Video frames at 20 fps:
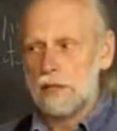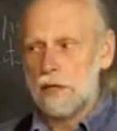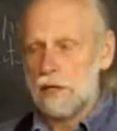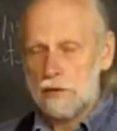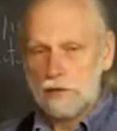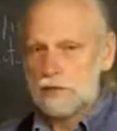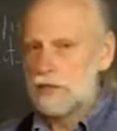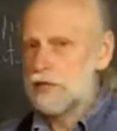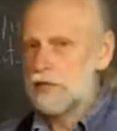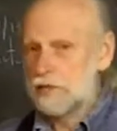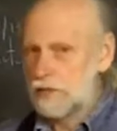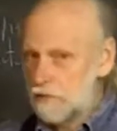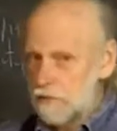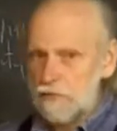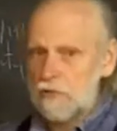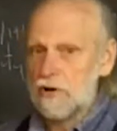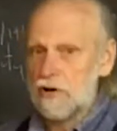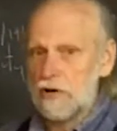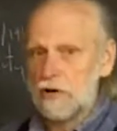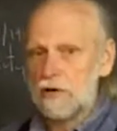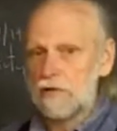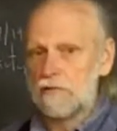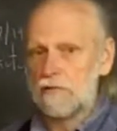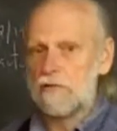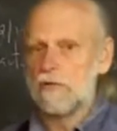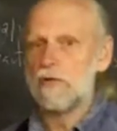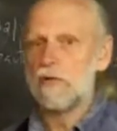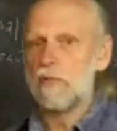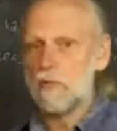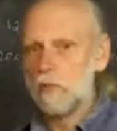are different
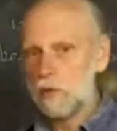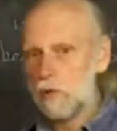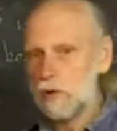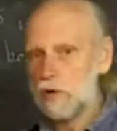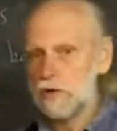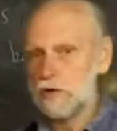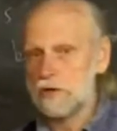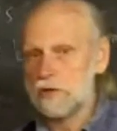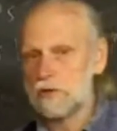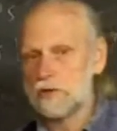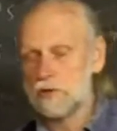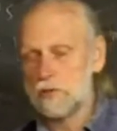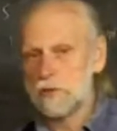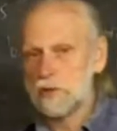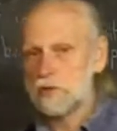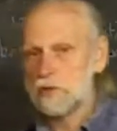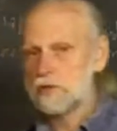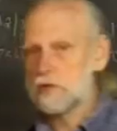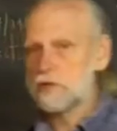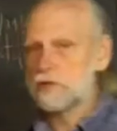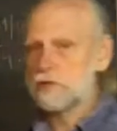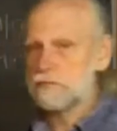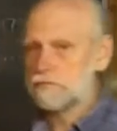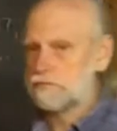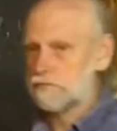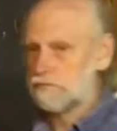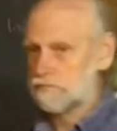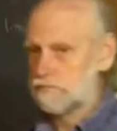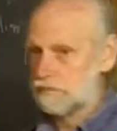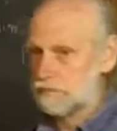from words. Words are
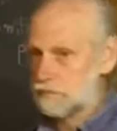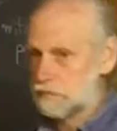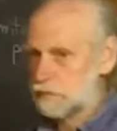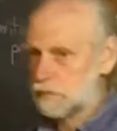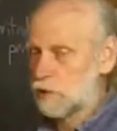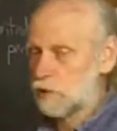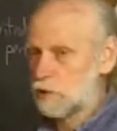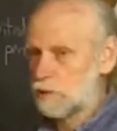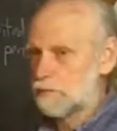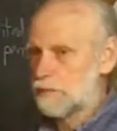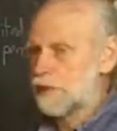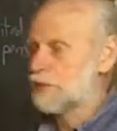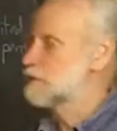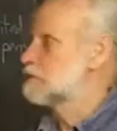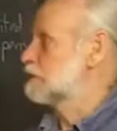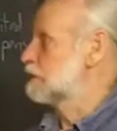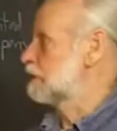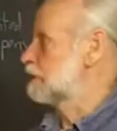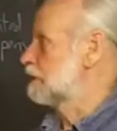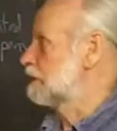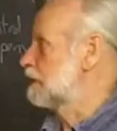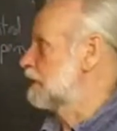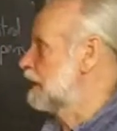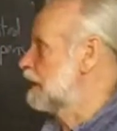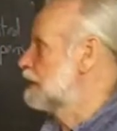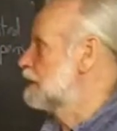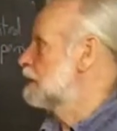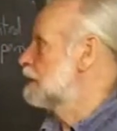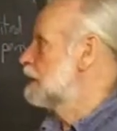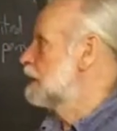more basic than
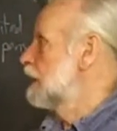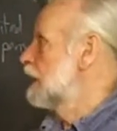that.